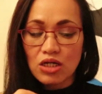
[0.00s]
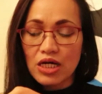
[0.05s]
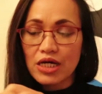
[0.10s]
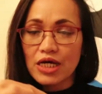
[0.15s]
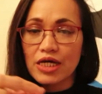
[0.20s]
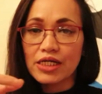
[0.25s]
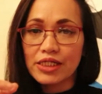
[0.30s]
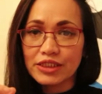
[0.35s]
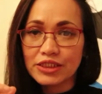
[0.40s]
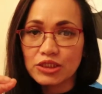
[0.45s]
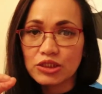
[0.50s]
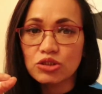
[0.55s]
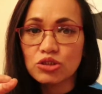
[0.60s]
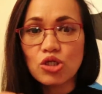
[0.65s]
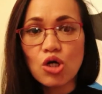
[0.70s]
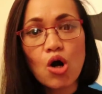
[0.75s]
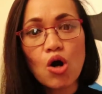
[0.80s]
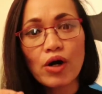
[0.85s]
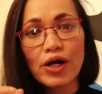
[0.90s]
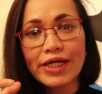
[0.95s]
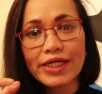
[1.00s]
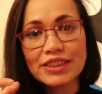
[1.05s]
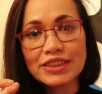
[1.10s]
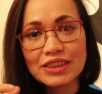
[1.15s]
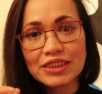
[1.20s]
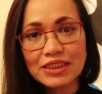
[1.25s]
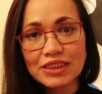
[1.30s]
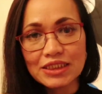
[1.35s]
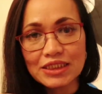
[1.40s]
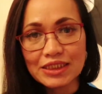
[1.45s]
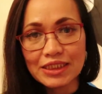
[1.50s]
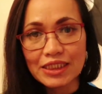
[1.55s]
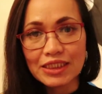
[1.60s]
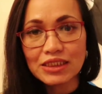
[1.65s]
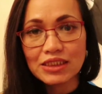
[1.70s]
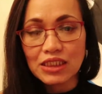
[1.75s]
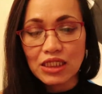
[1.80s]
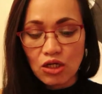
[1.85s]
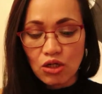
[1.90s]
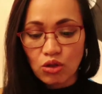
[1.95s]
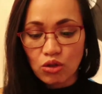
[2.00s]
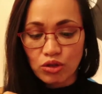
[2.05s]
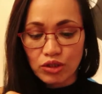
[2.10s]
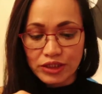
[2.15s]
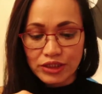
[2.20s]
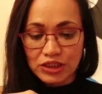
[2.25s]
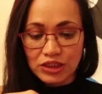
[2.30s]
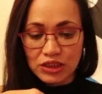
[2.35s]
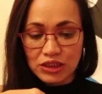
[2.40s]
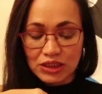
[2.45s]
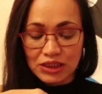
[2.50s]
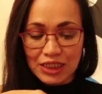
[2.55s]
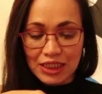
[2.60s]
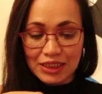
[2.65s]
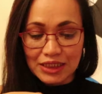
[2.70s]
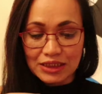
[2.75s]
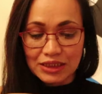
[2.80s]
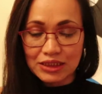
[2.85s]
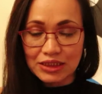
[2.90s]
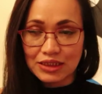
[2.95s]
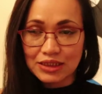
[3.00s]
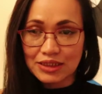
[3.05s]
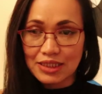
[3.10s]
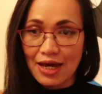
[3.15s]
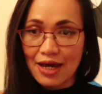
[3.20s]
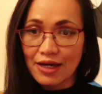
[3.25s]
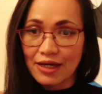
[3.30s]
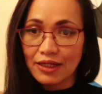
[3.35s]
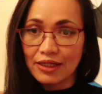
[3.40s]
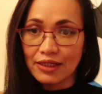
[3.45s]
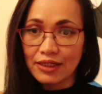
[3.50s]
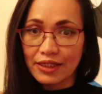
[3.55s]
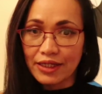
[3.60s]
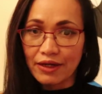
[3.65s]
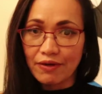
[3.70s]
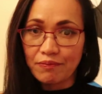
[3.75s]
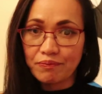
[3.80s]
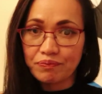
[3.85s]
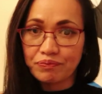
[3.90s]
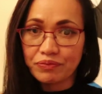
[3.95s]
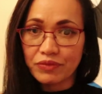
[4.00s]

there's no exceeded, or it's just exactly